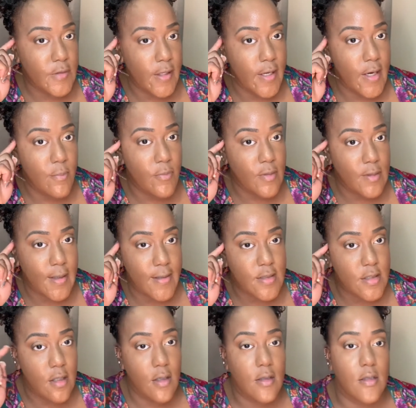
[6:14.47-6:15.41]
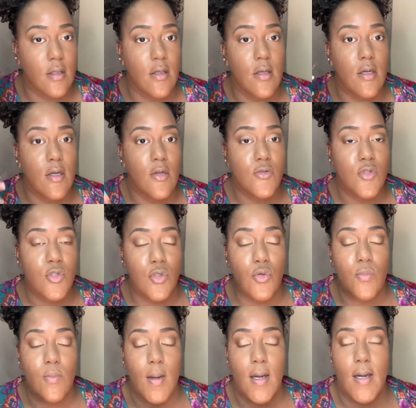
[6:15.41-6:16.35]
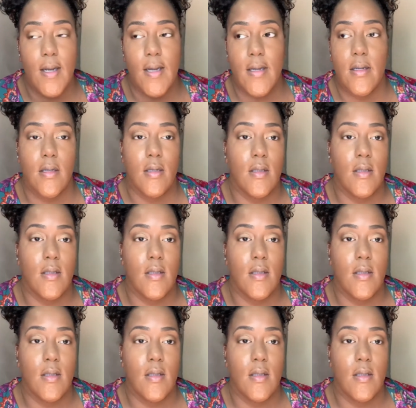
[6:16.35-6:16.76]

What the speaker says: Amber Lights color to my